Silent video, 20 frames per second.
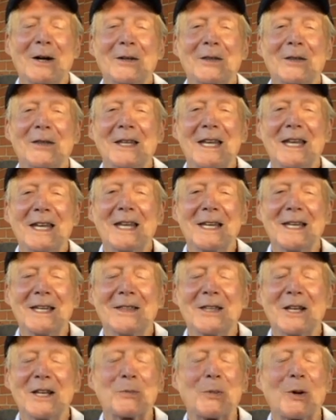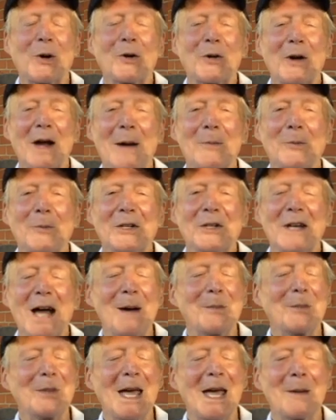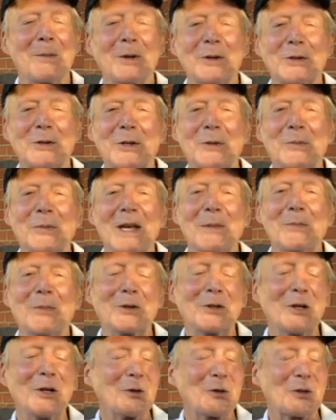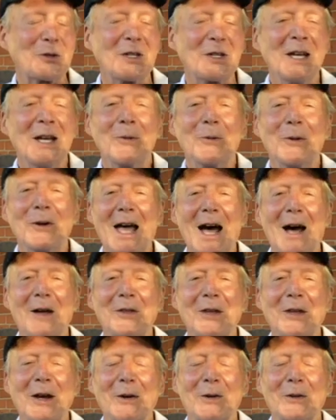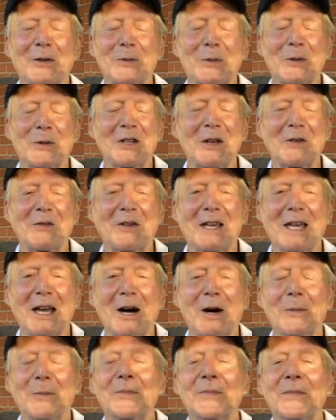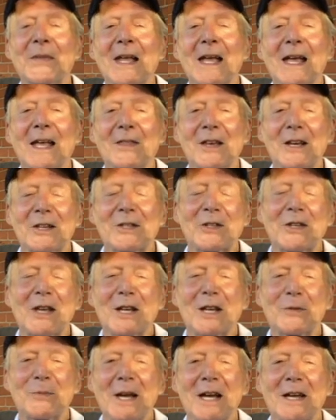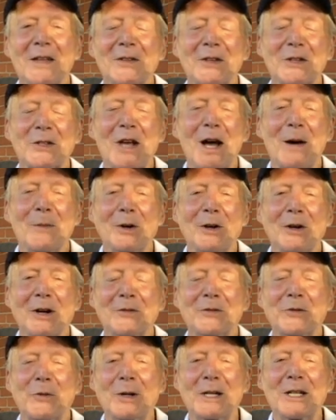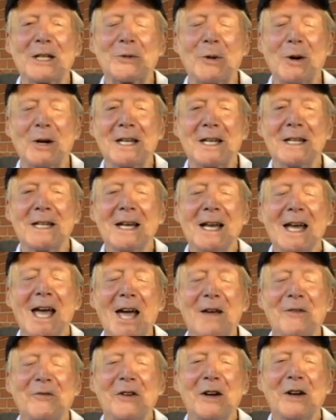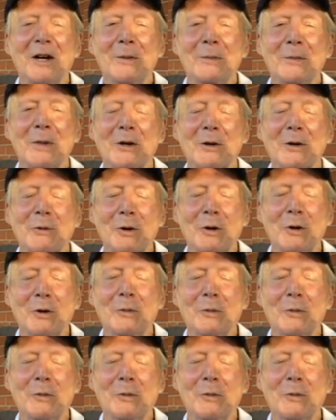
This program would not be able to be produced without their specific help. This has been the summer of 2020, a Film Crew